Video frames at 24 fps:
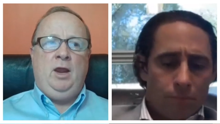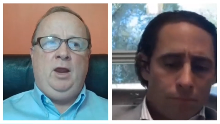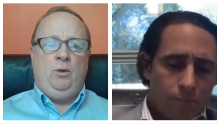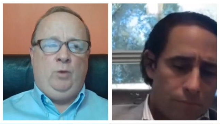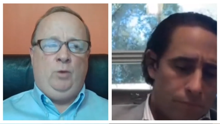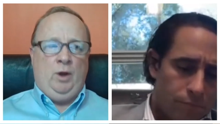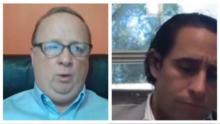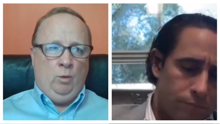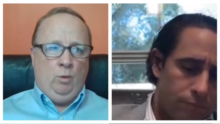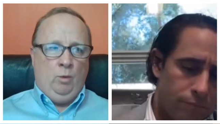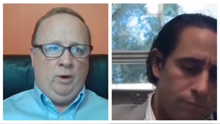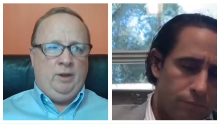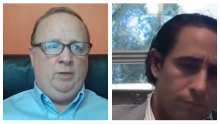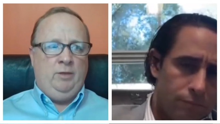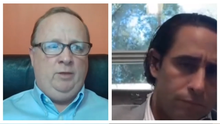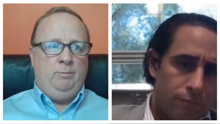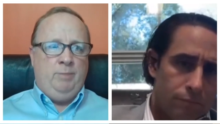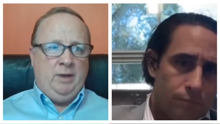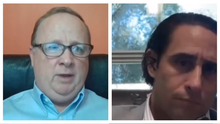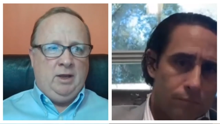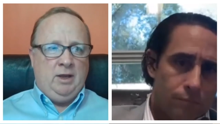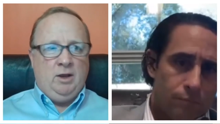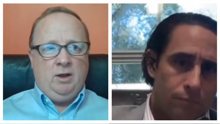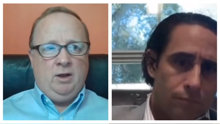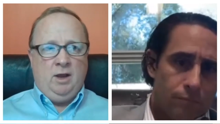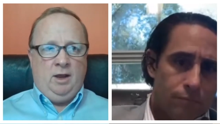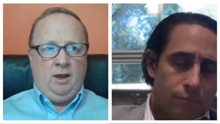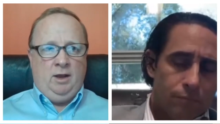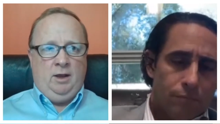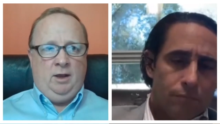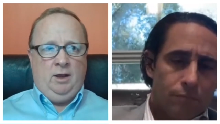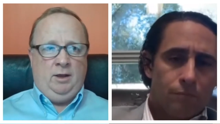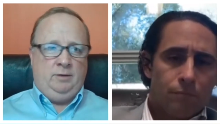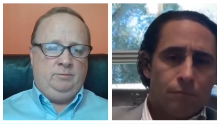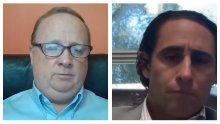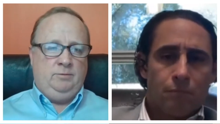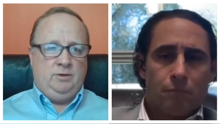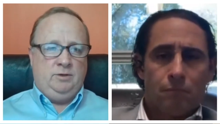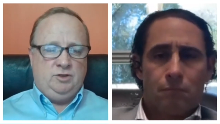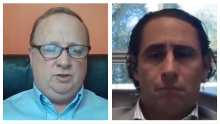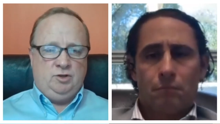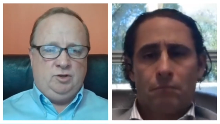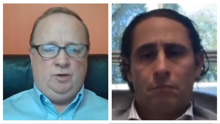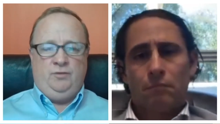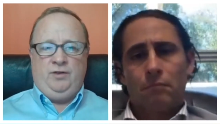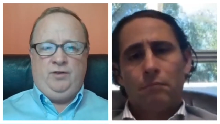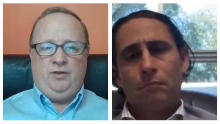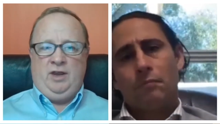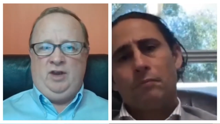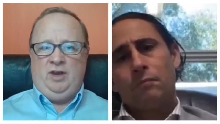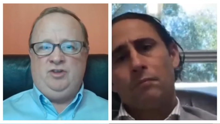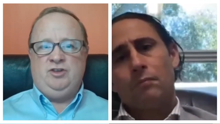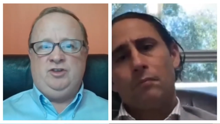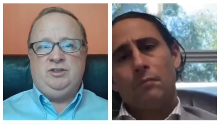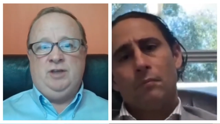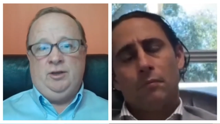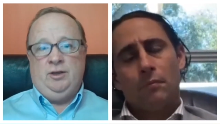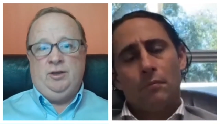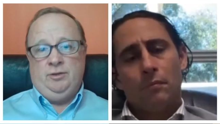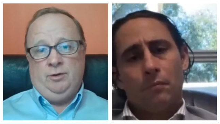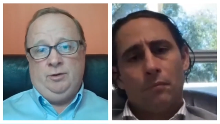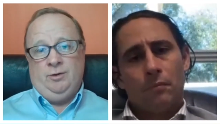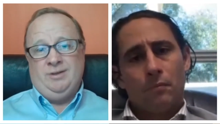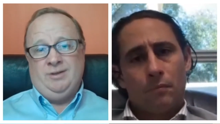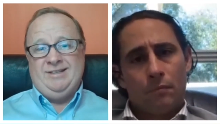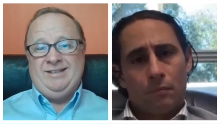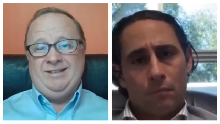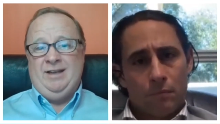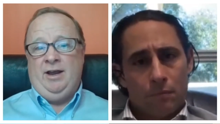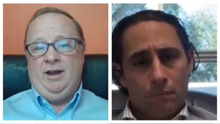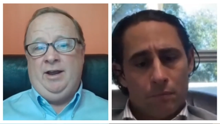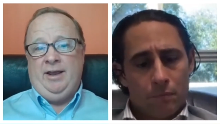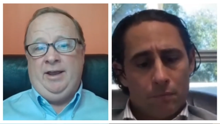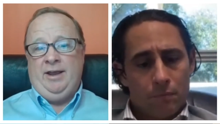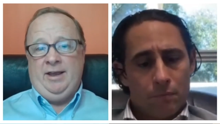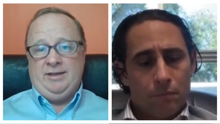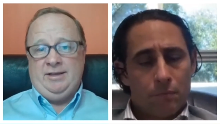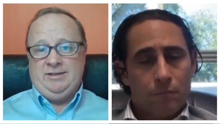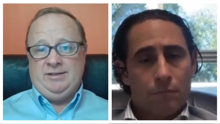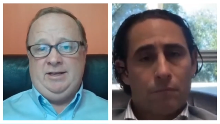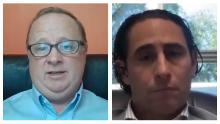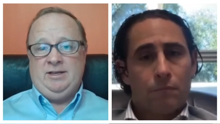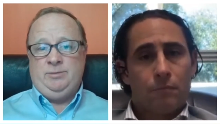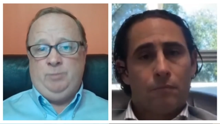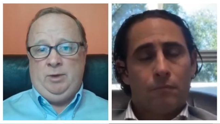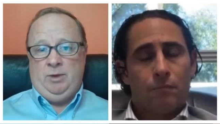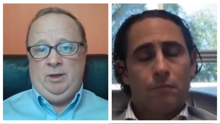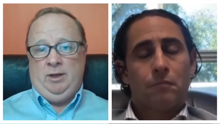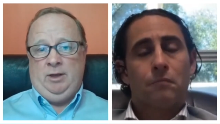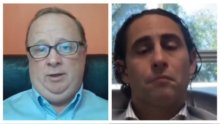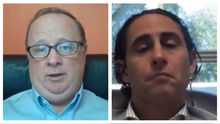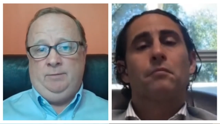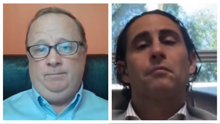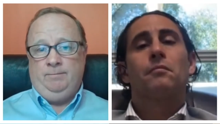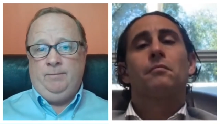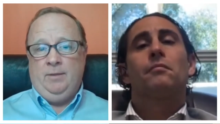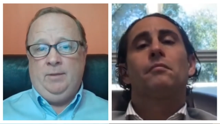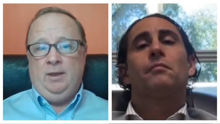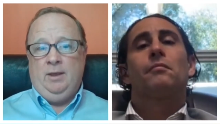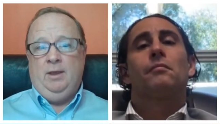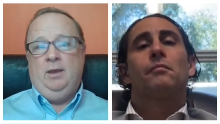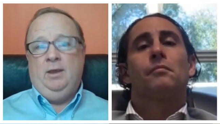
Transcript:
Speaker 1: Hey, Ray, one of the big uh, certifications out there is CISSP.